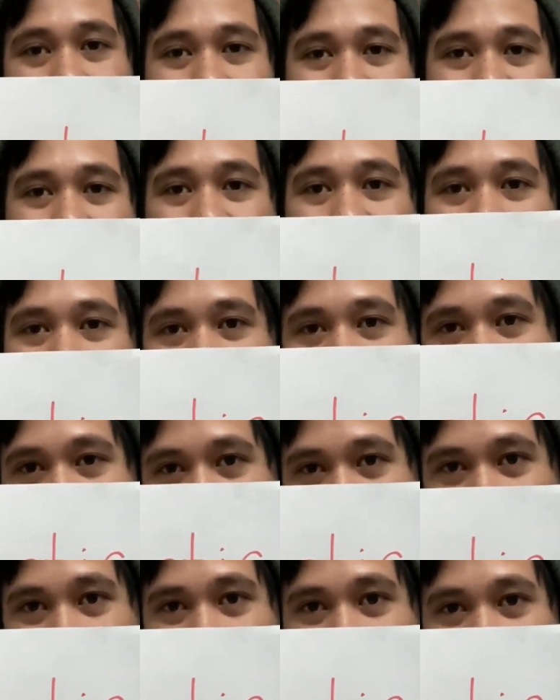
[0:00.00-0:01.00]
back to its
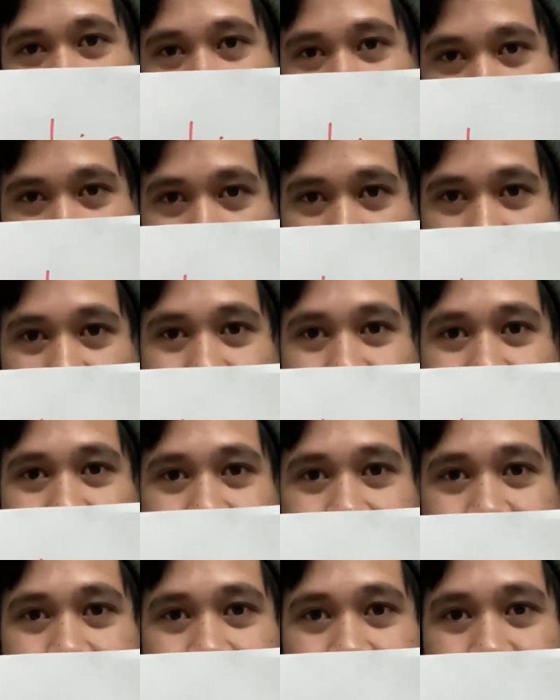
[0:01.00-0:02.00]
original form
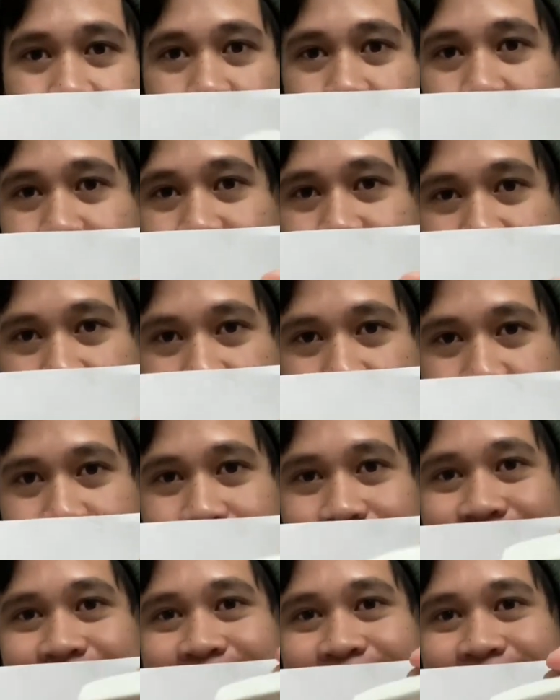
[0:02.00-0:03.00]
or figure.
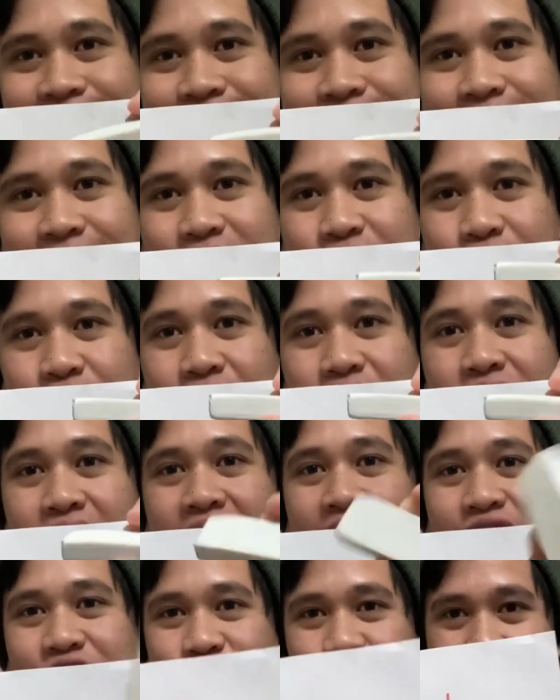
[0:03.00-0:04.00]
So nothing
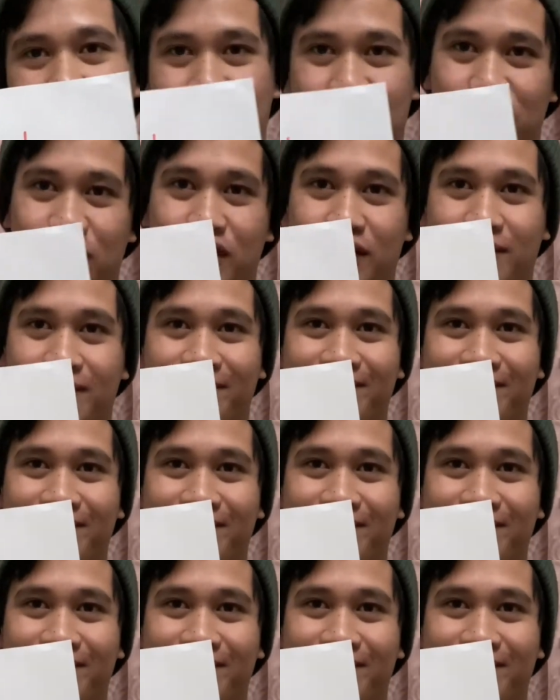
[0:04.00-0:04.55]
has changed.